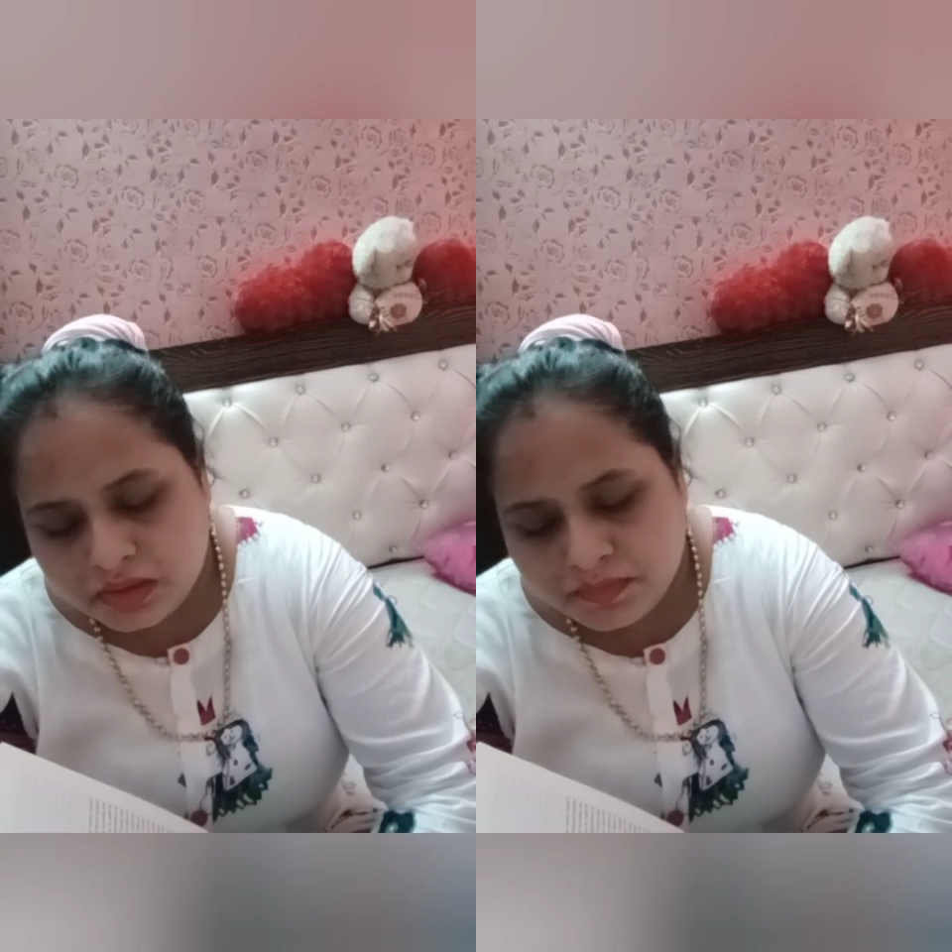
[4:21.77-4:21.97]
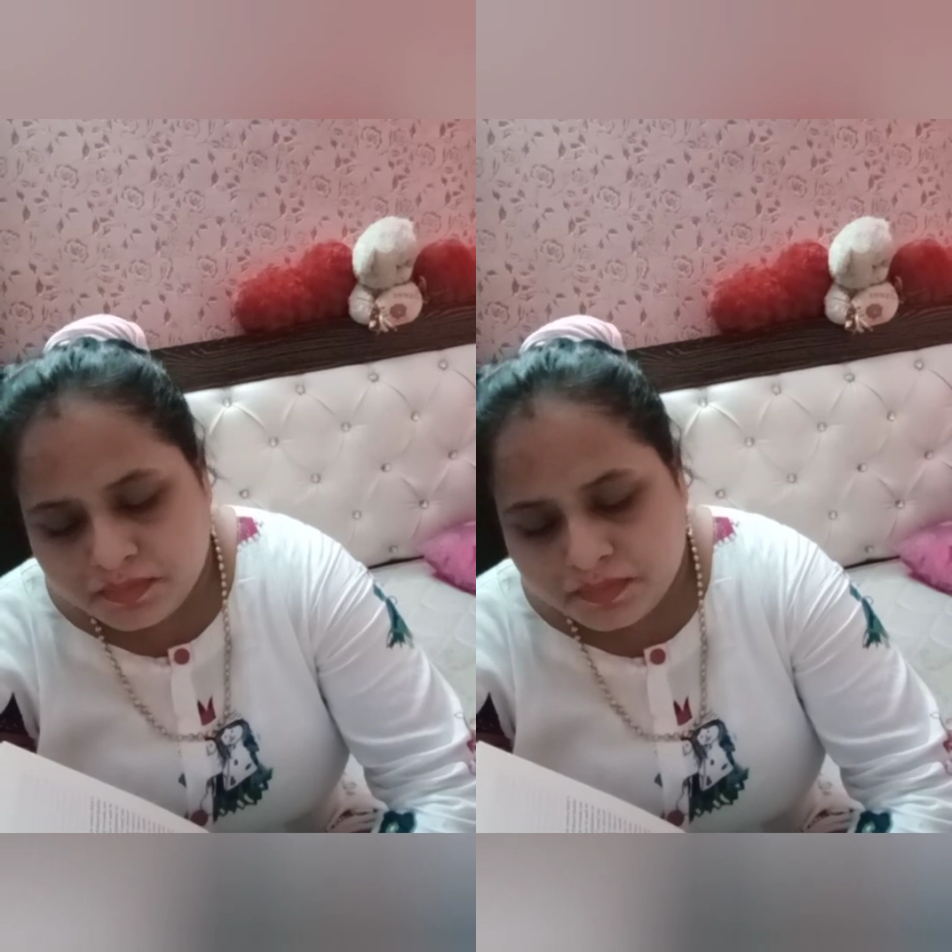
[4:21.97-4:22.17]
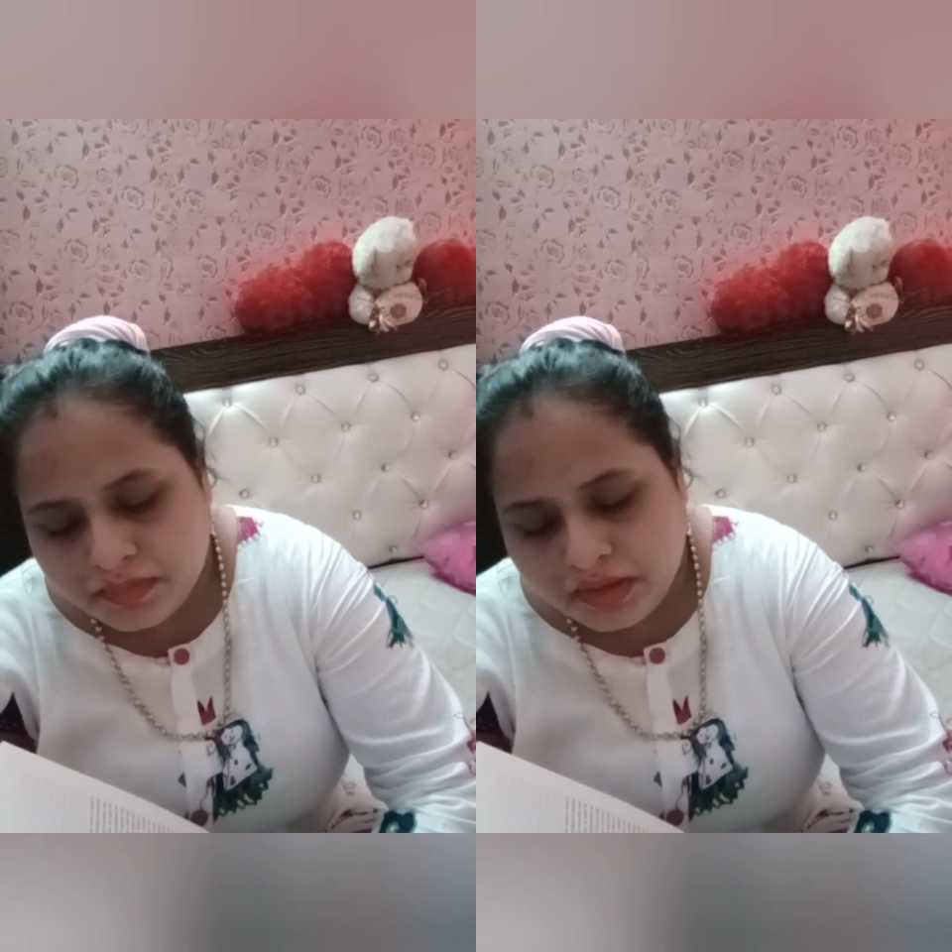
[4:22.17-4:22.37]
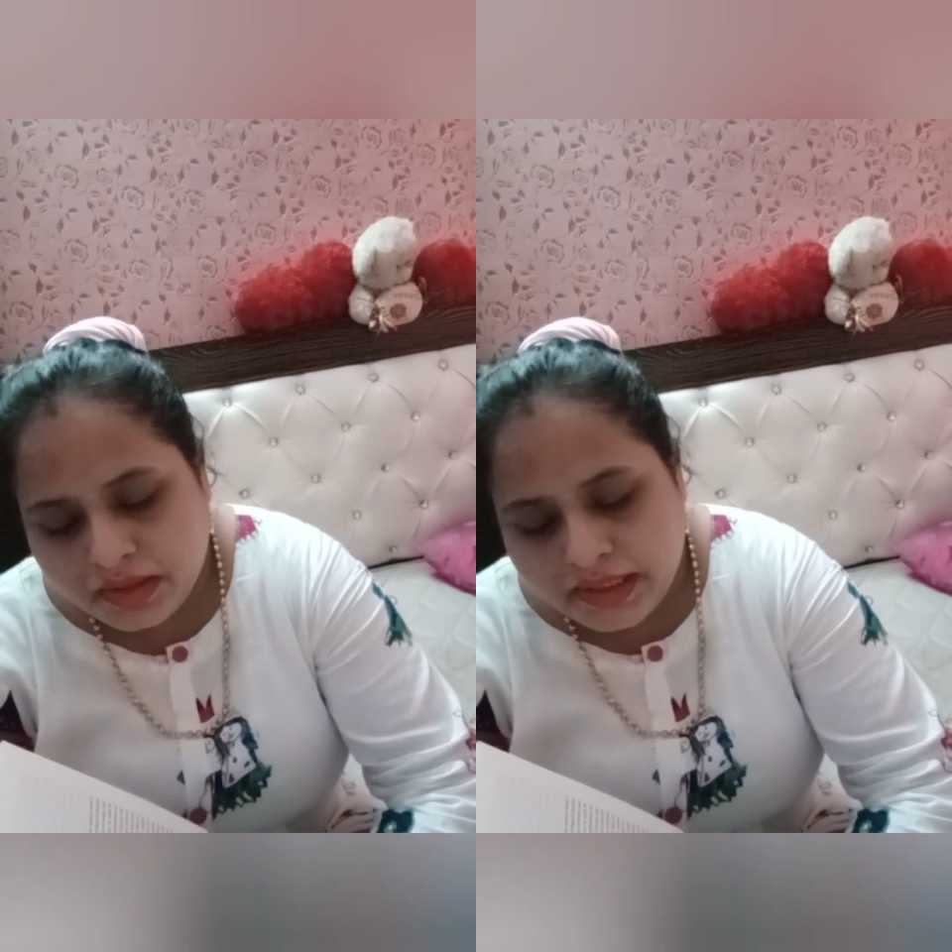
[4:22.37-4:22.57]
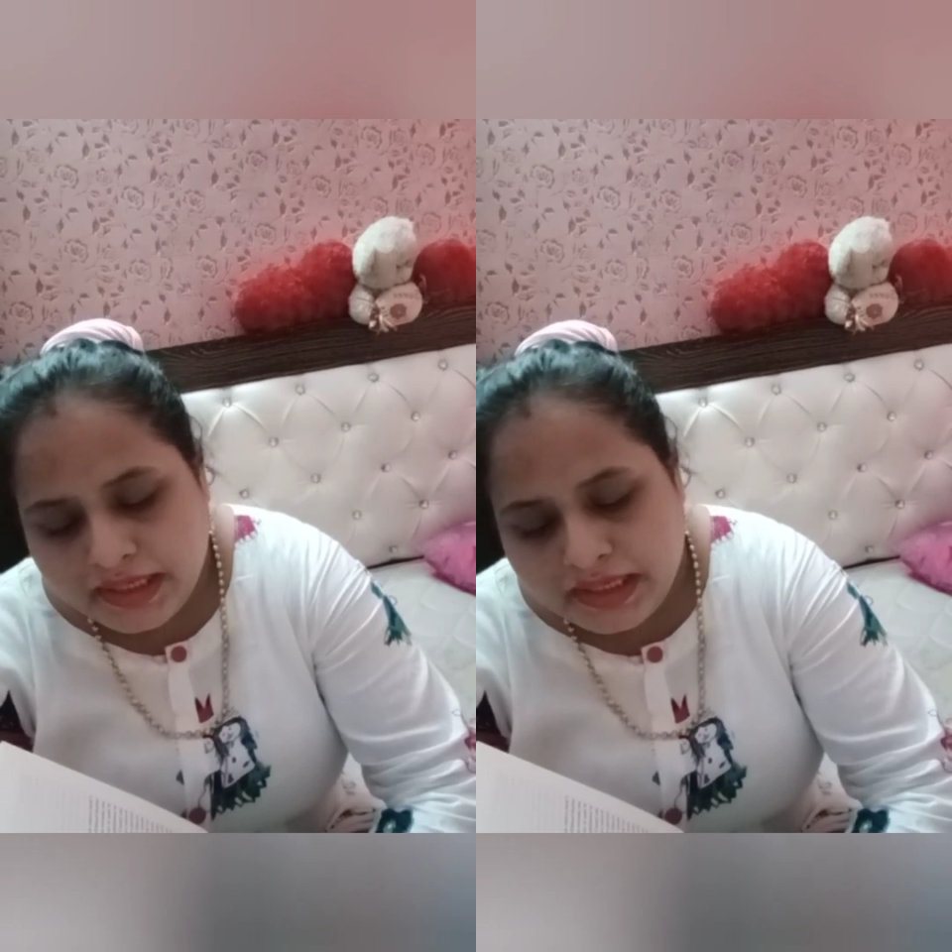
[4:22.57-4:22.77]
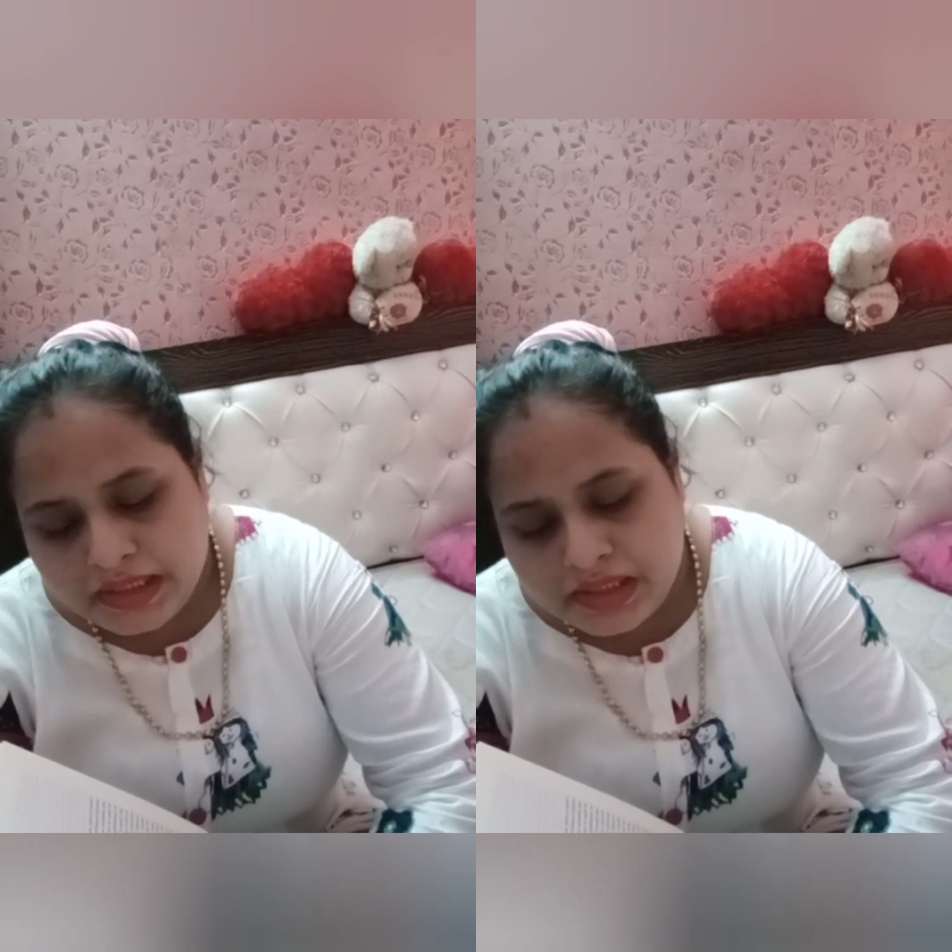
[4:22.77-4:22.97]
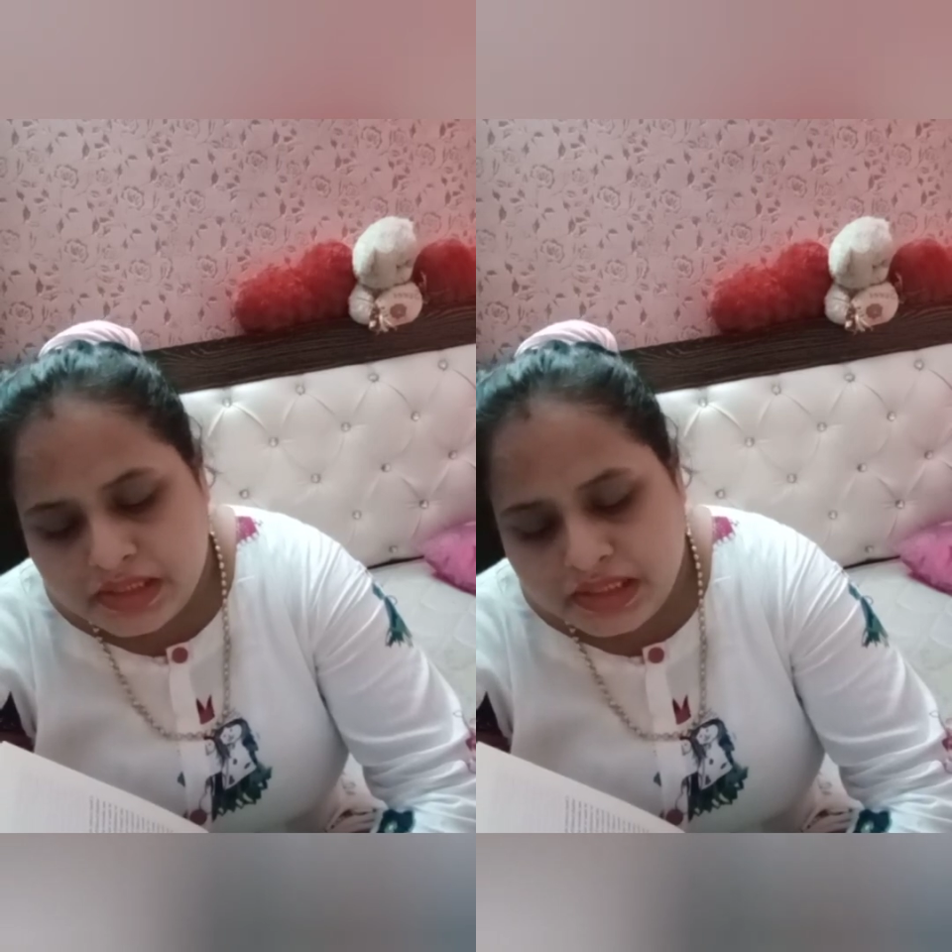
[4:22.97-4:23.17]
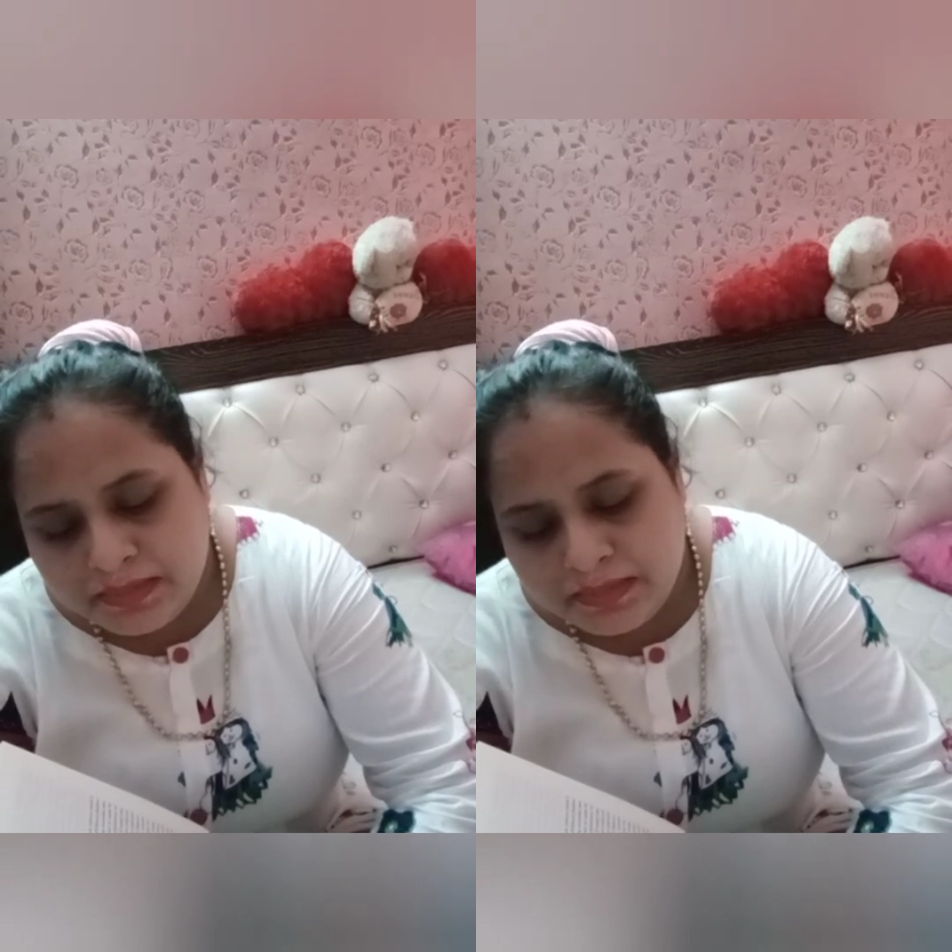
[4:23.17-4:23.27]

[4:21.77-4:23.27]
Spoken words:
and B at